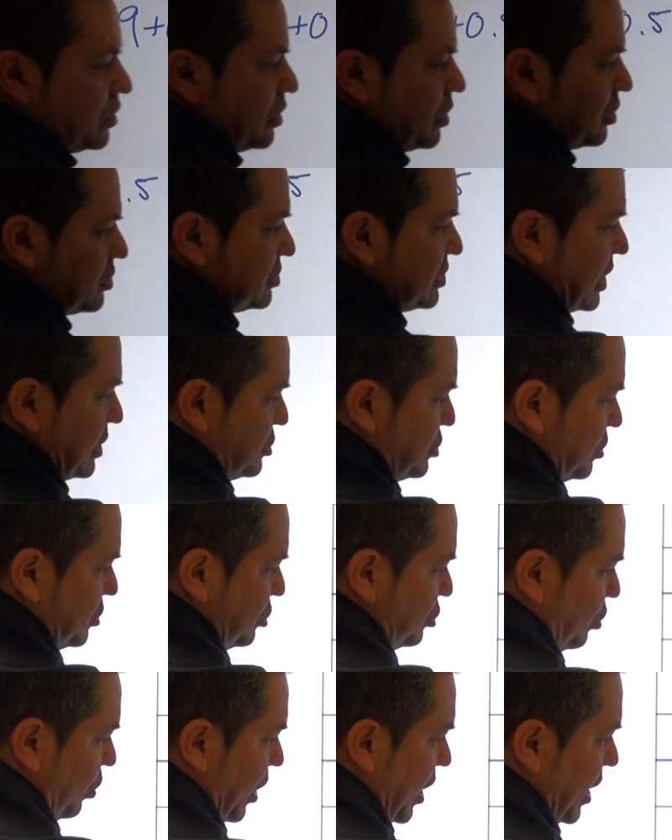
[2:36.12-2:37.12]

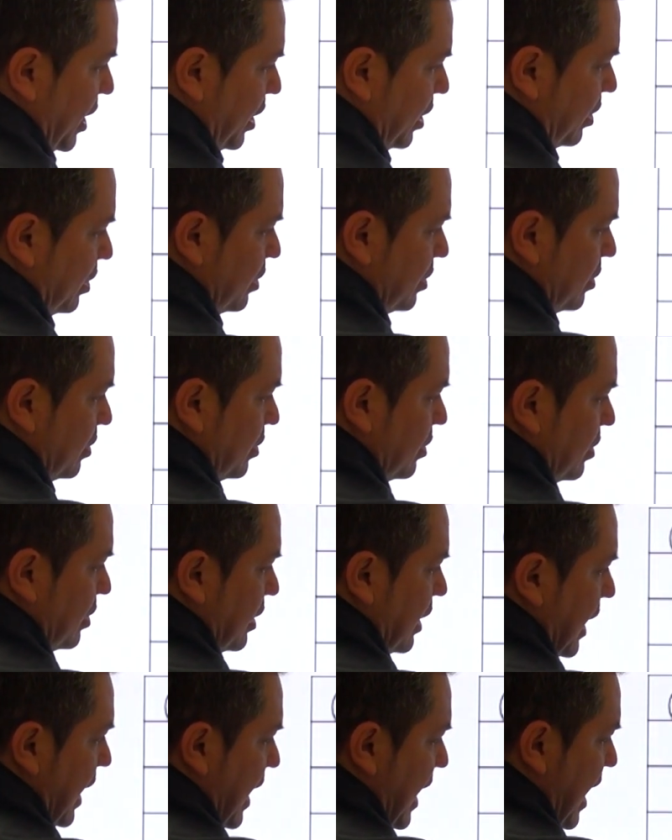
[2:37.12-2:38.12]
Section 3,
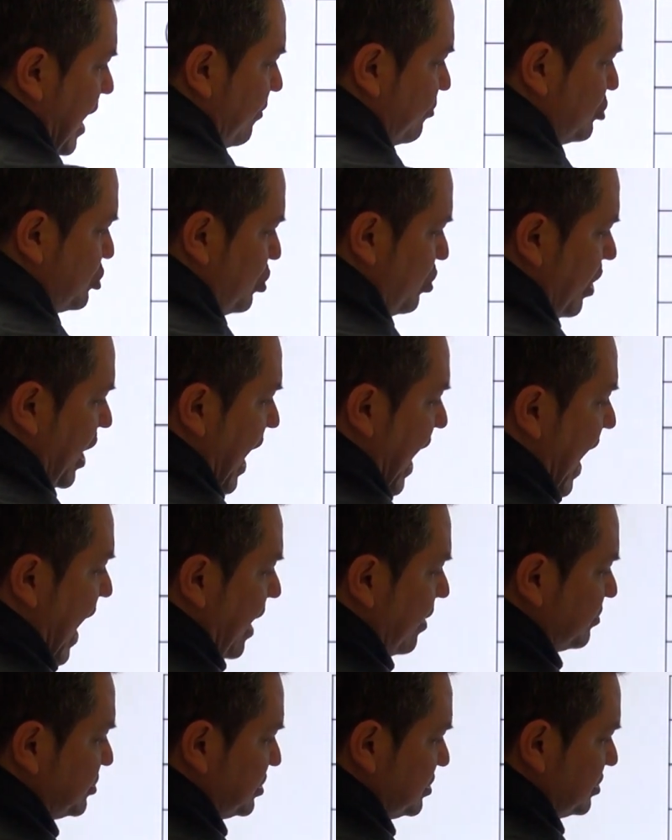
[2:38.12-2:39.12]
I have 2
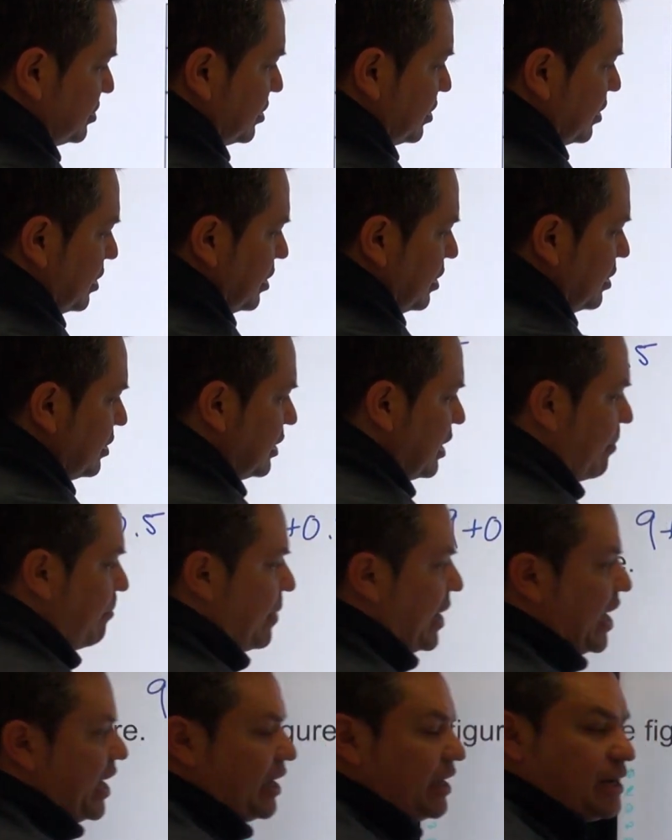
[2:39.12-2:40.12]
halves that
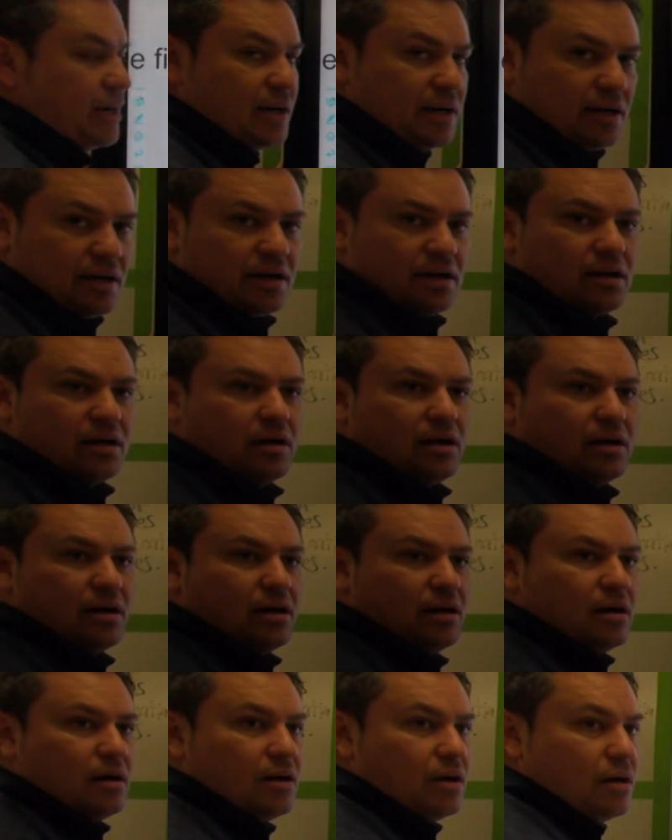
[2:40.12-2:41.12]
make
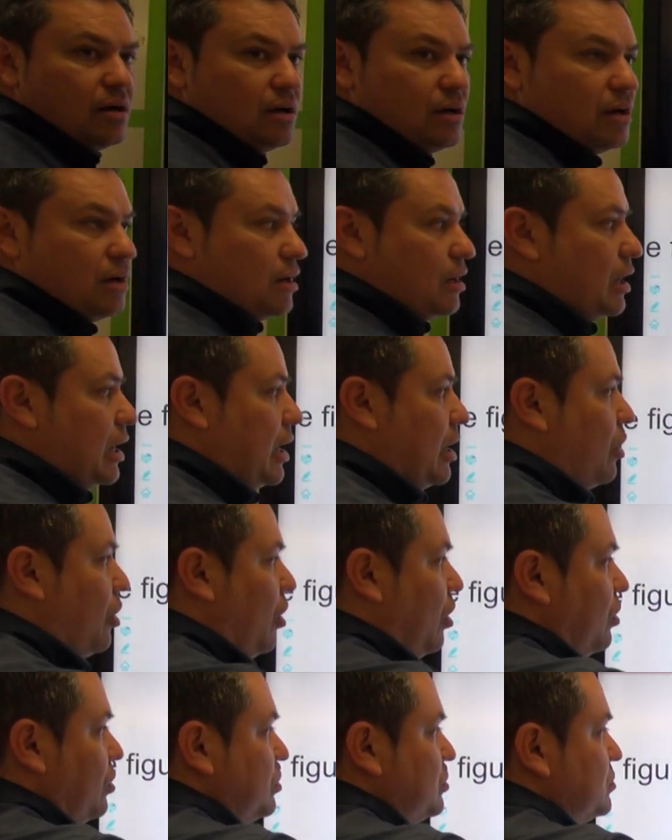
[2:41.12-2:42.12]
a
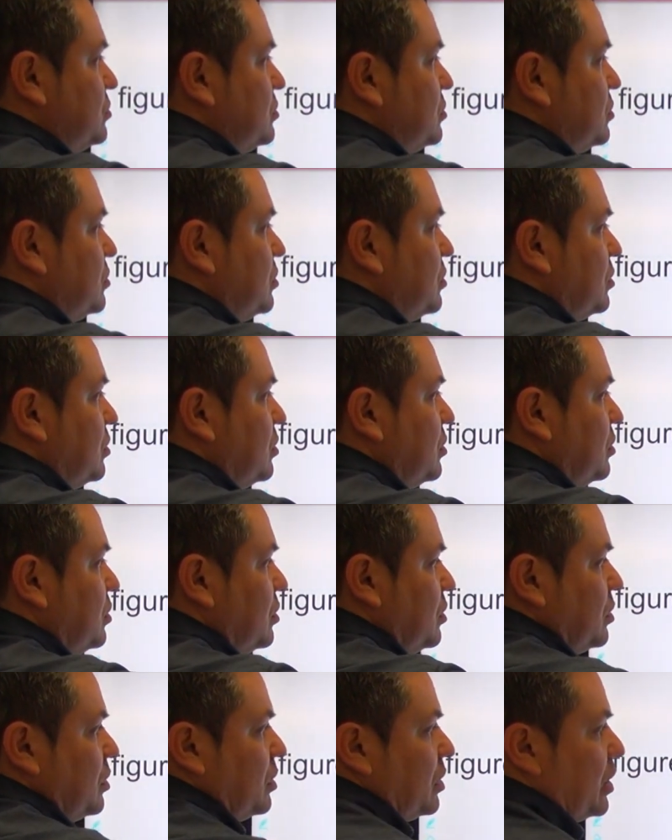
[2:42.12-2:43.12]
whole.
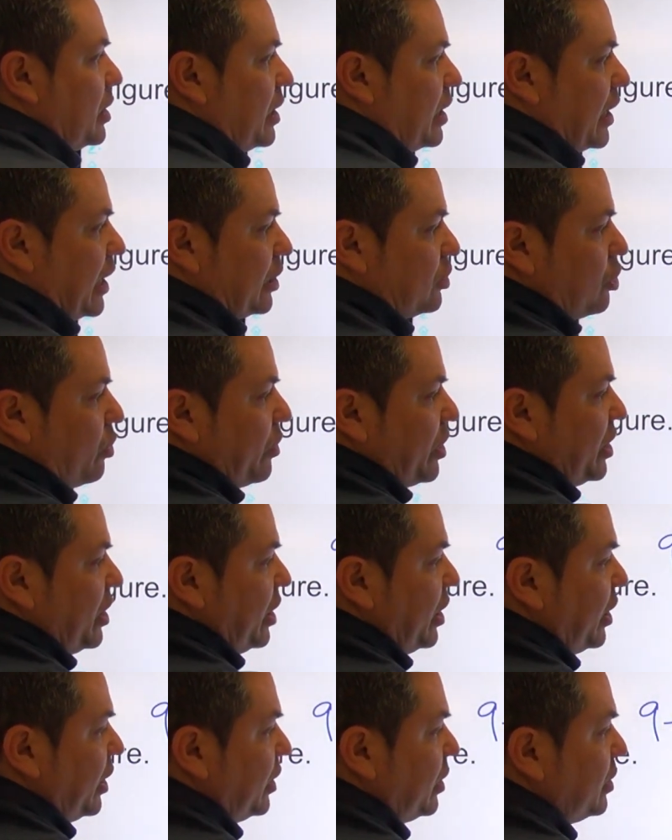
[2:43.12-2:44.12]
And over
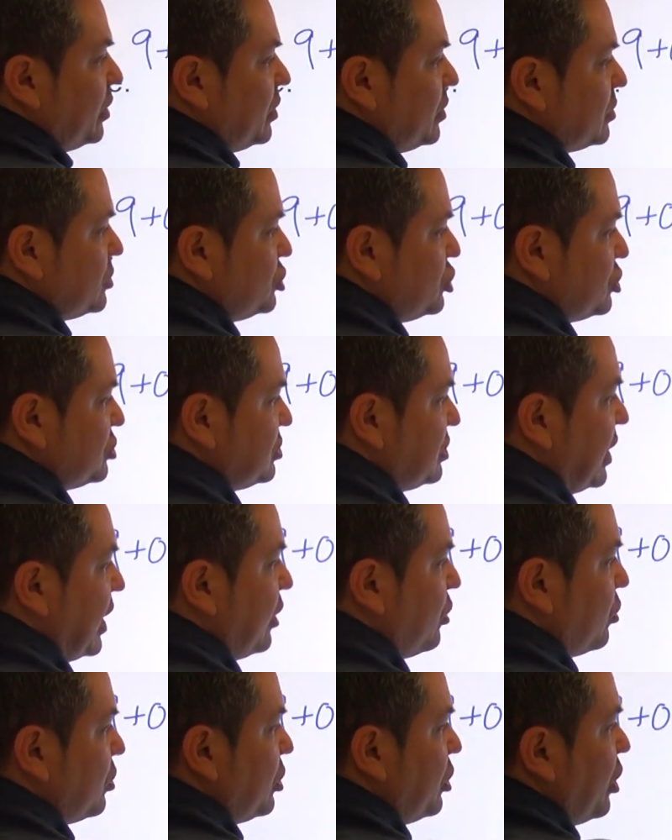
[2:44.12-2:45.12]
here, just
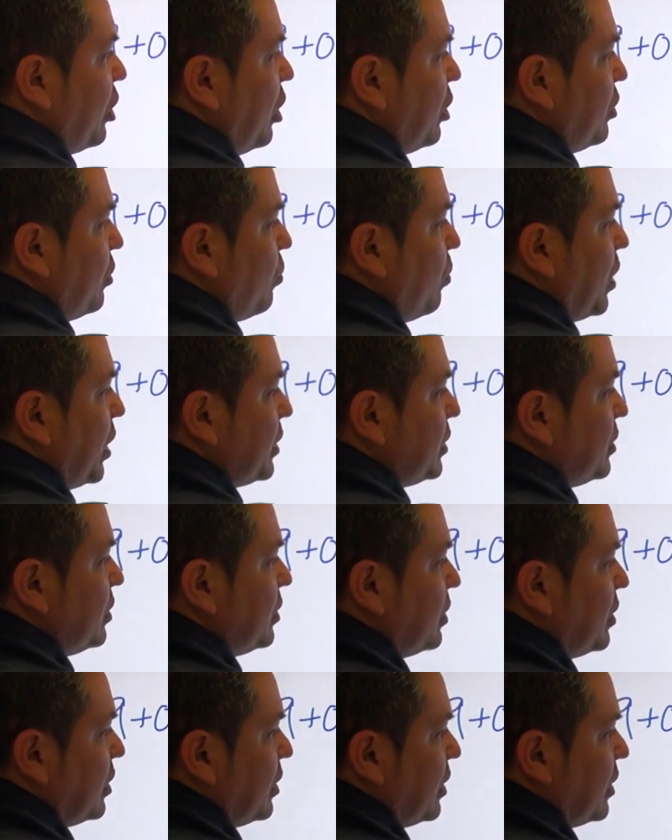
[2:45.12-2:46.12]
like on the other one,
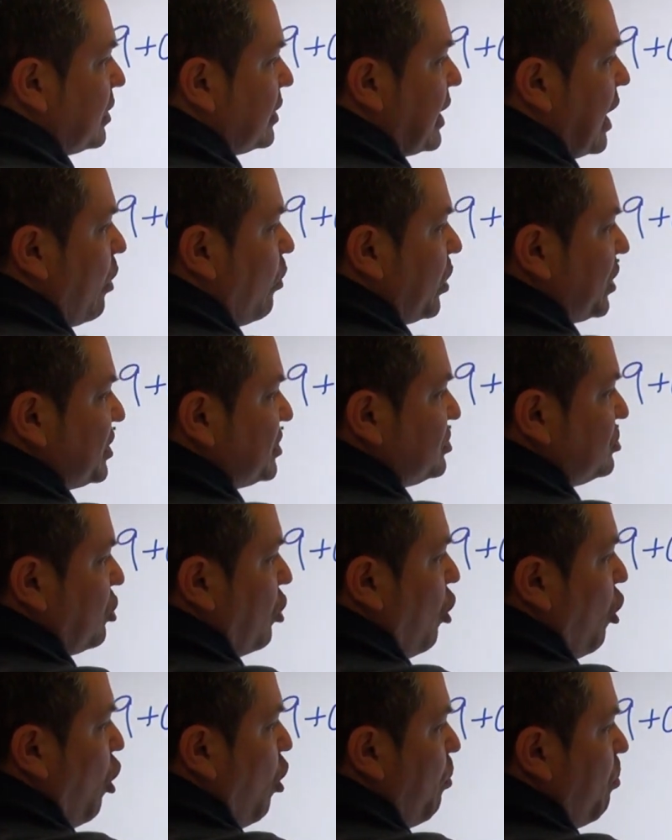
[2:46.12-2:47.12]
that one is
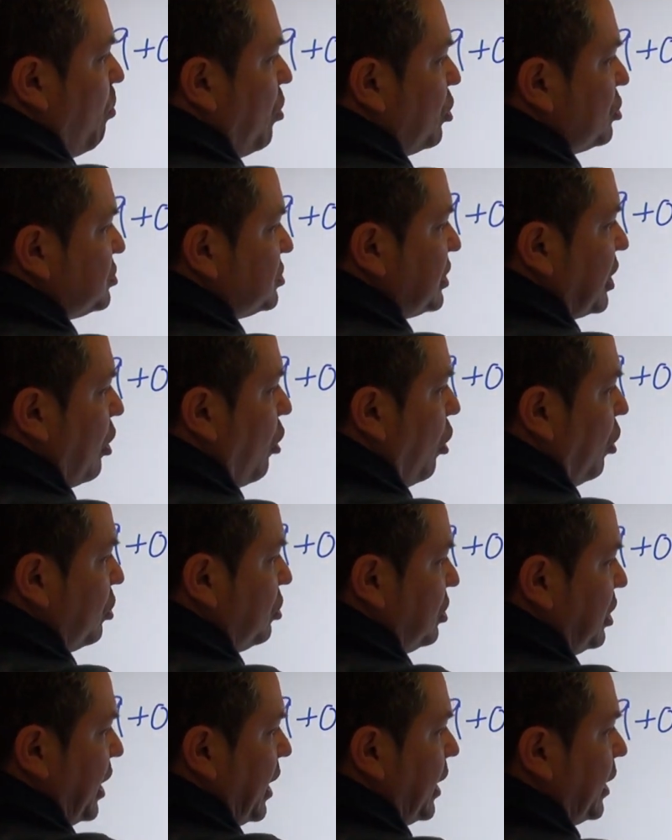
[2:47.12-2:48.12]
almost the whole
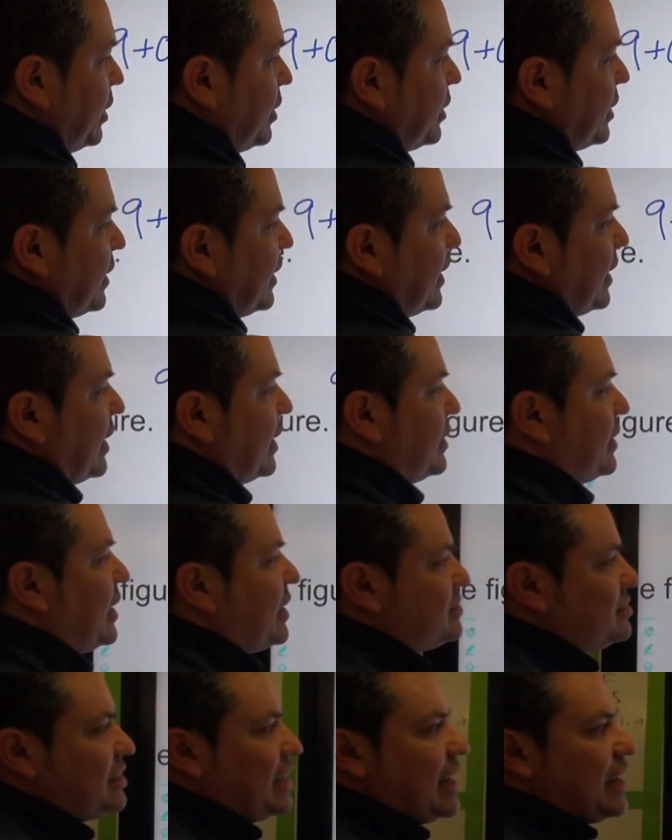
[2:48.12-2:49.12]
thing, and
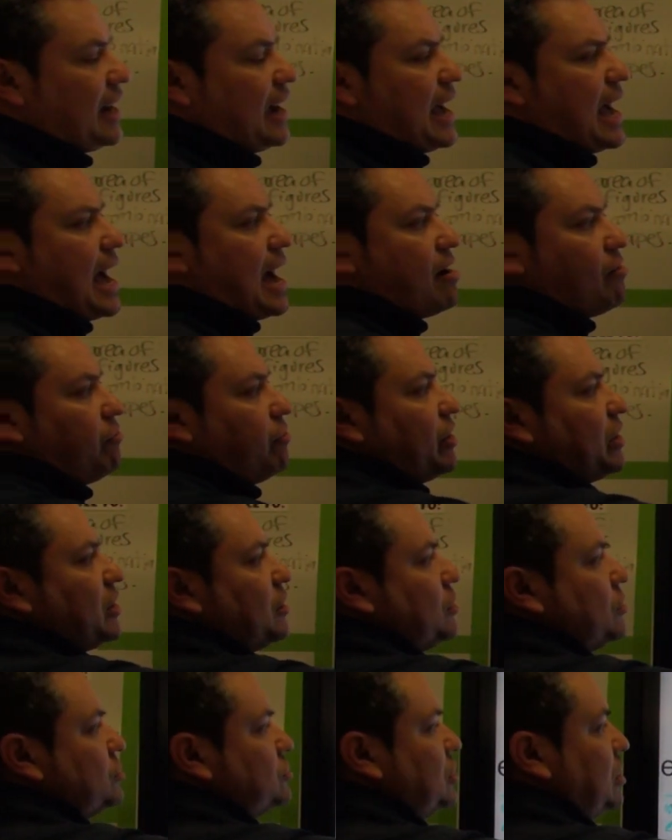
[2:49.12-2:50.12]
that's like half.
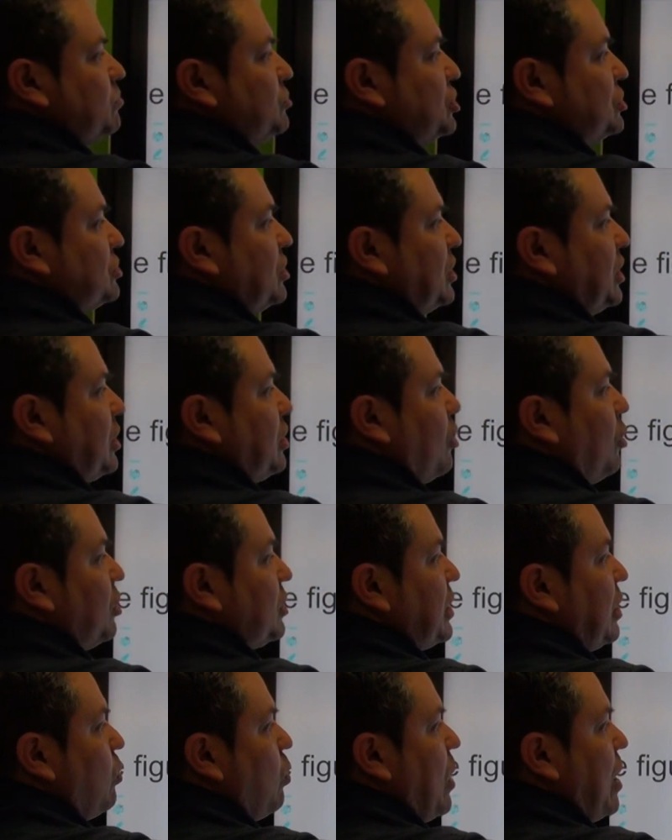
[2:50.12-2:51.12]
So I'm just gonna call
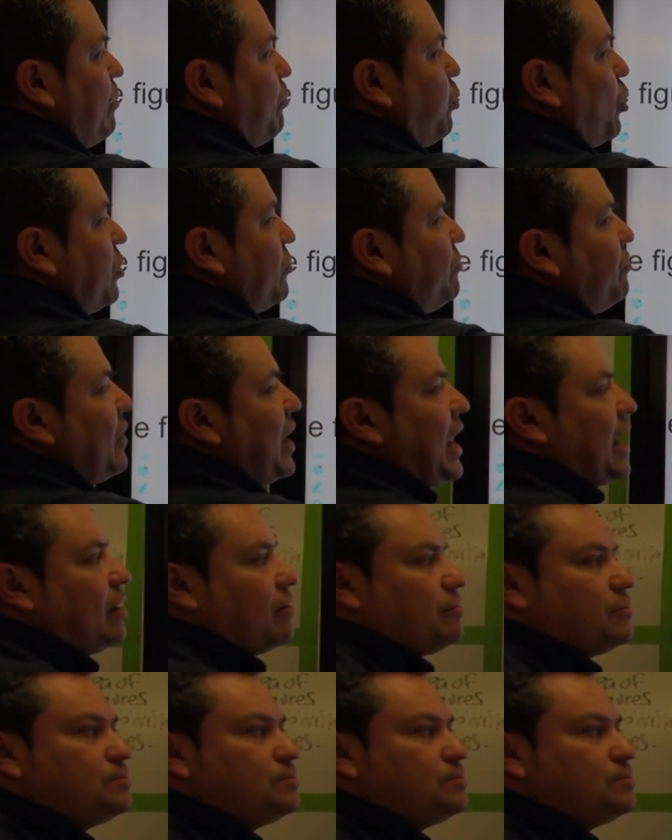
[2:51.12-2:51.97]
that 1.5.